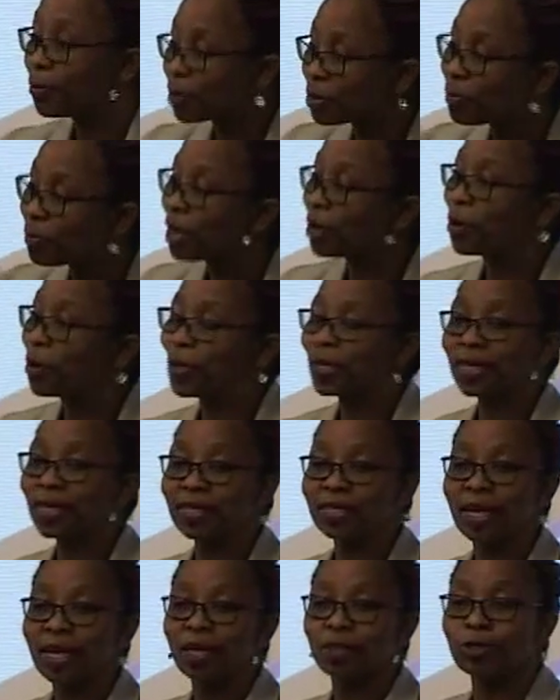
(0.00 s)
with my
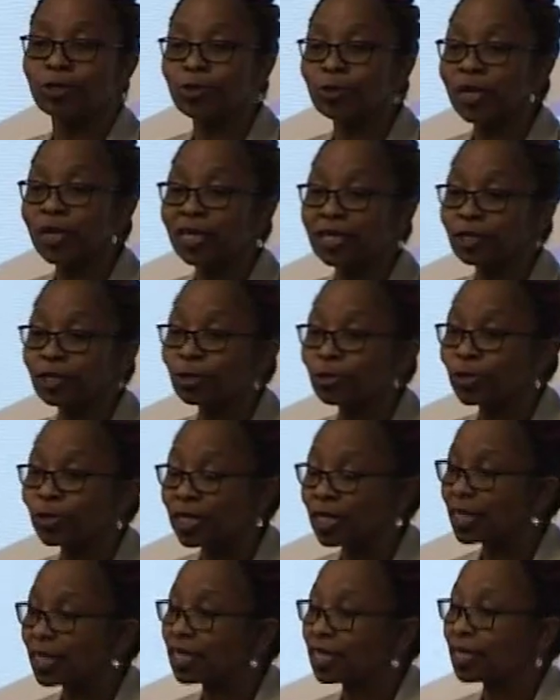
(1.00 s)
colleagues students to
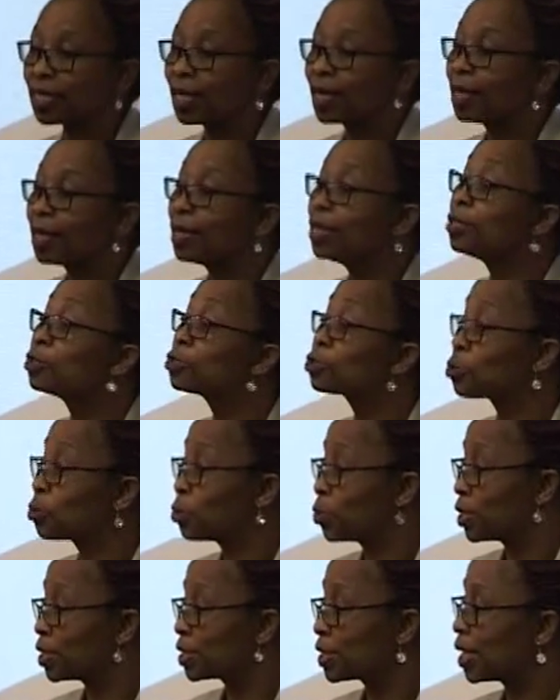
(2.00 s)
teach in
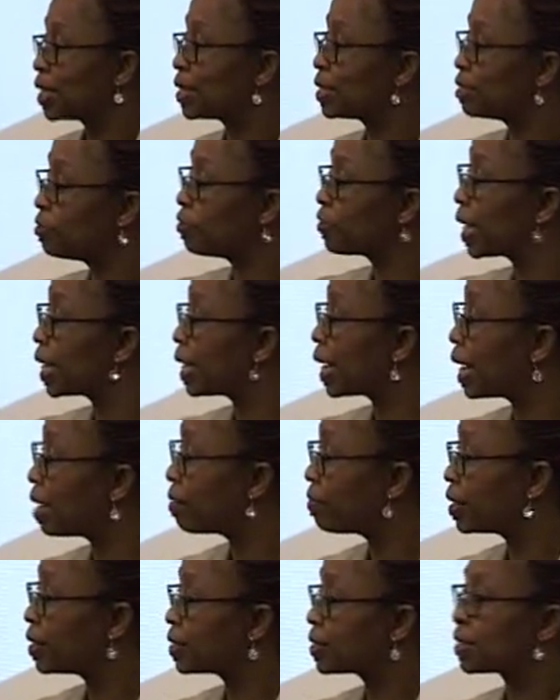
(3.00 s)
schools at different
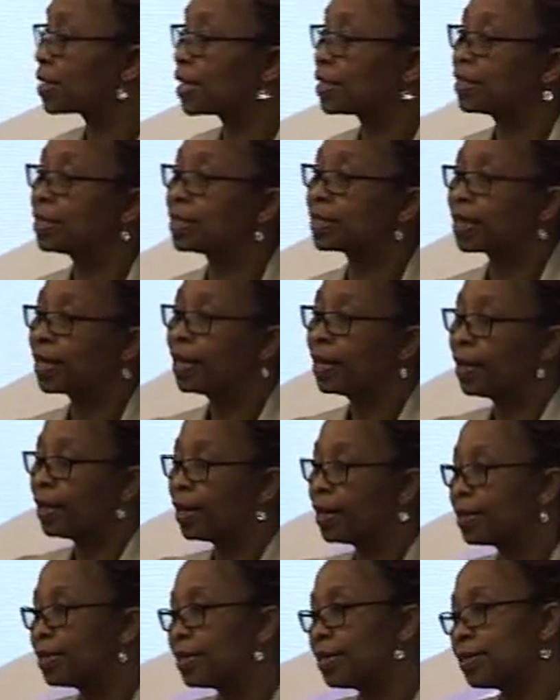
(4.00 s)
levels, that is
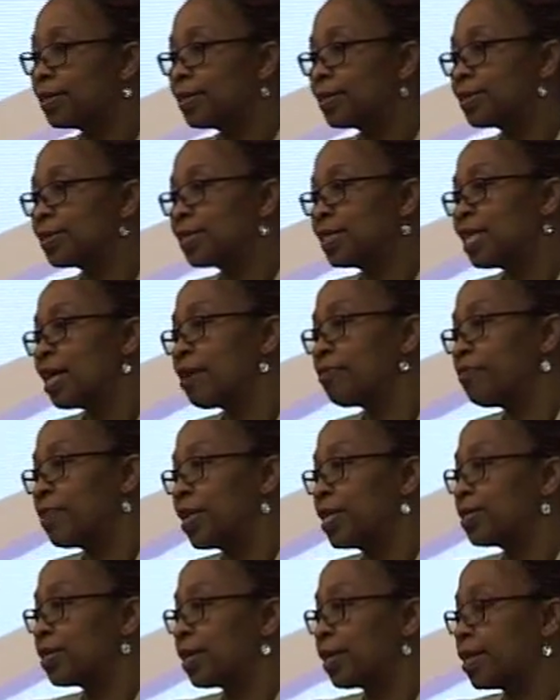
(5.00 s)
at the senior
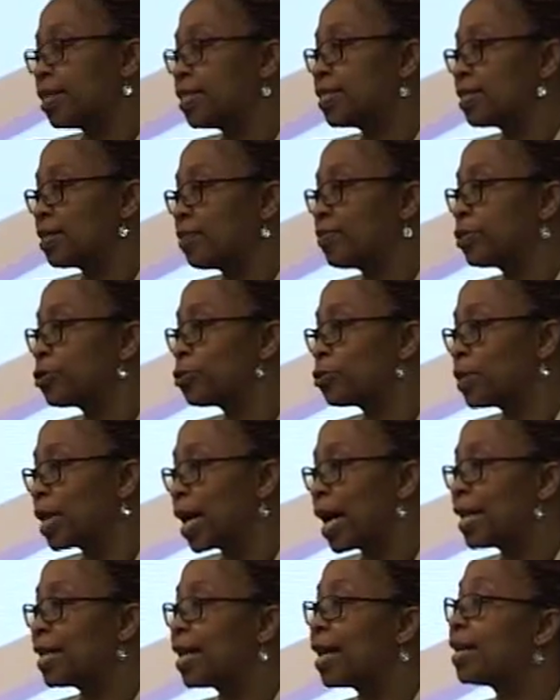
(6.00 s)
phase, grades 7 to
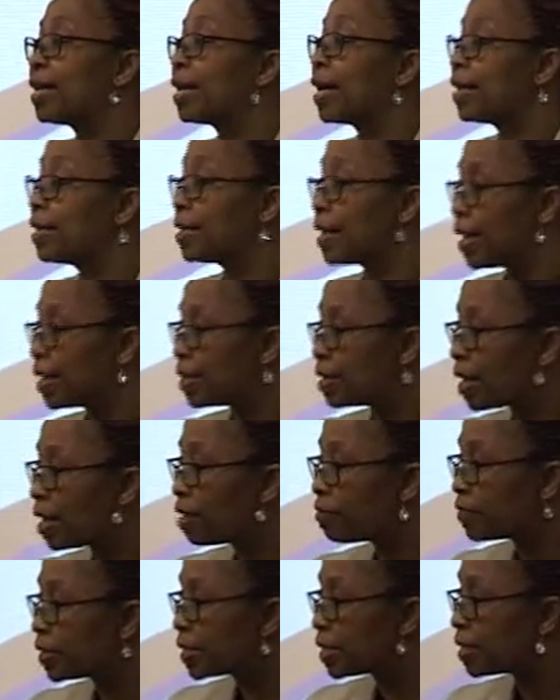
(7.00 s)
9, and at the
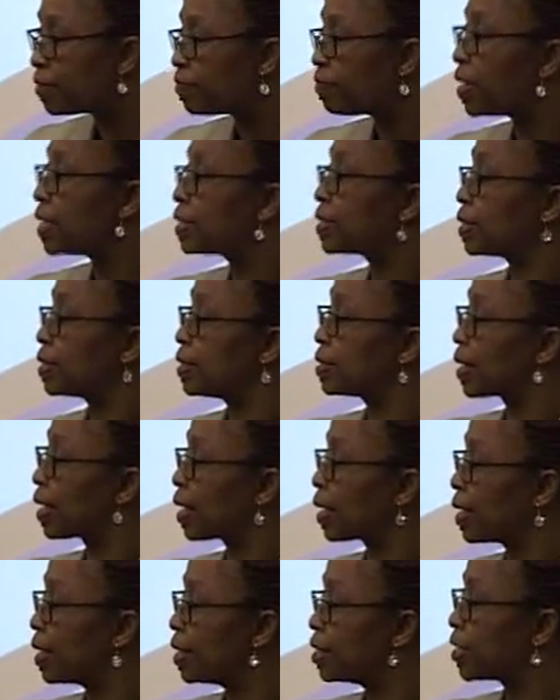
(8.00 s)
FET phase, that is
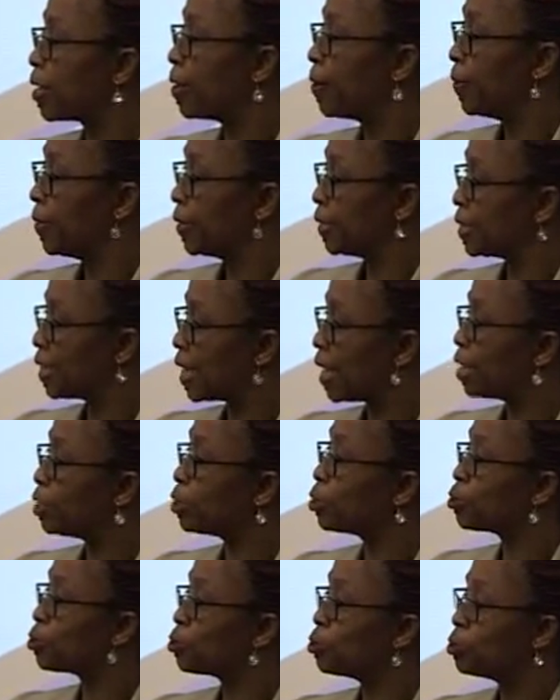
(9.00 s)
grades
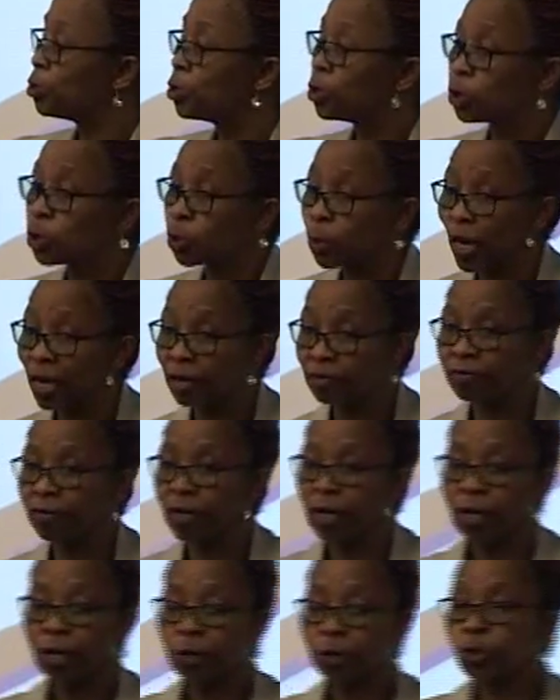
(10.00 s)
10 to 12.
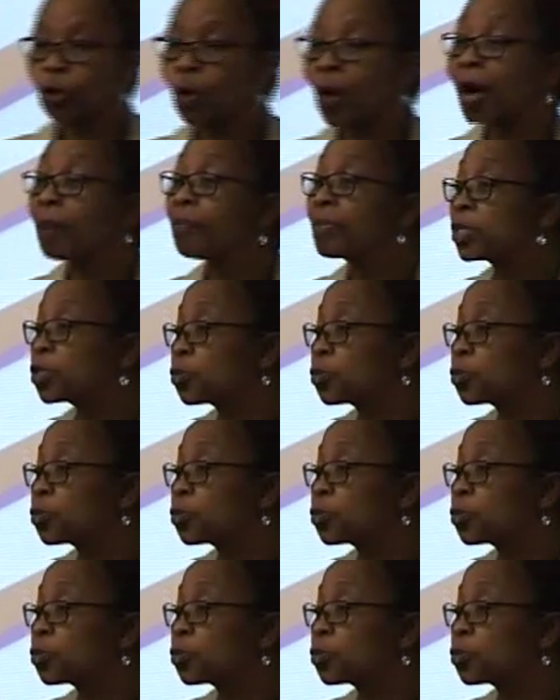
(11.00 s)
So I'm